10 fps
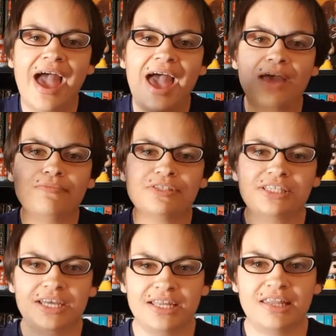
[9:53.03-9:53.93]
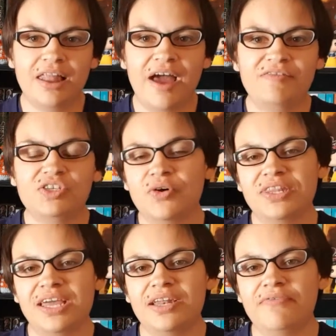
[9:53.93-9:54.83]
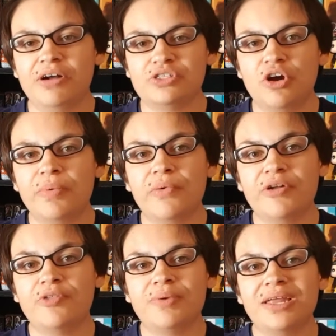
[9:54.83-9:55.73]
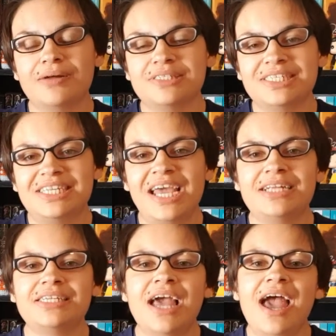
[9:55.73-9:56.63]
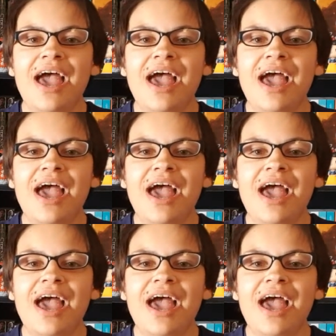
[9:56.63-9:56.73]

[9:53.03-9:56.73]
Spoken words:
and we'll see you at the live show at the end of October once we announce the date,